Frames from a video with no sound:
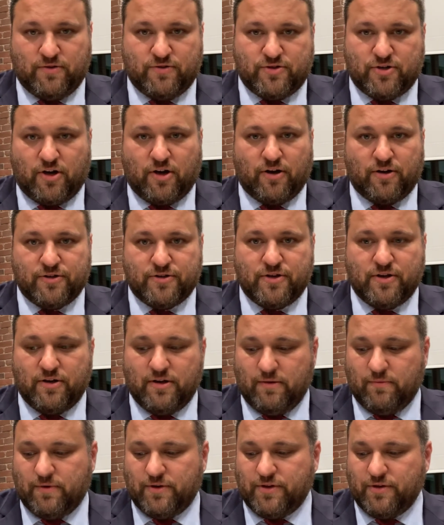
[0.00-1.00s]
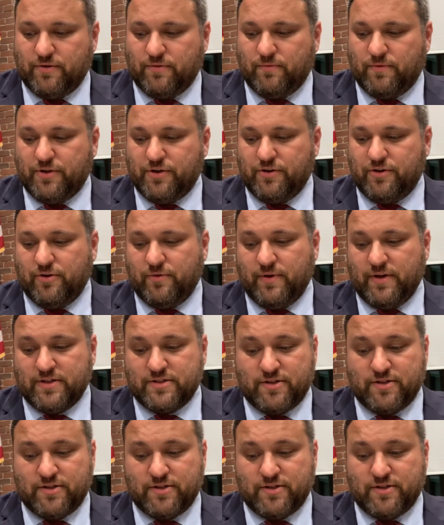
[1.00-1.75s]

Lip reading: charge and what they're doing.